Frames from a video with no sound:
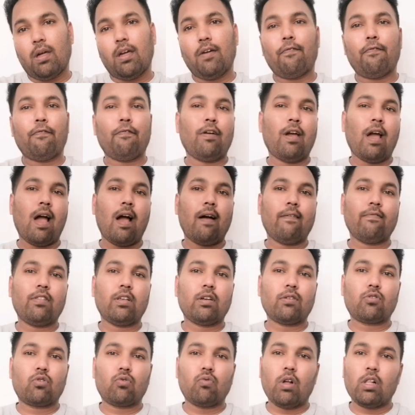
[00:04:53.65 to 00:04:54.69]
If we have
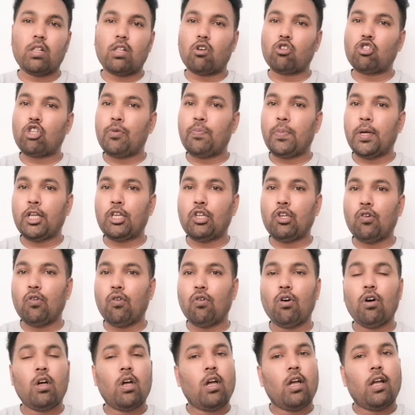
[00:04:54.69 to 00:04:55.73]
the 12,000
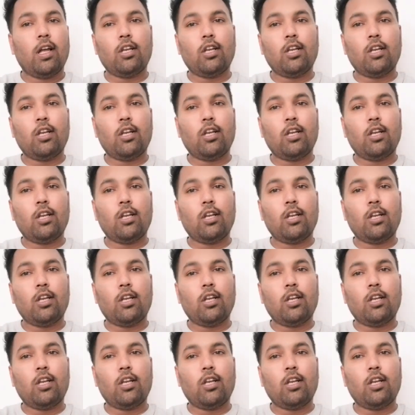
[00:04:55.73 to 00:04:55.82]
BTU,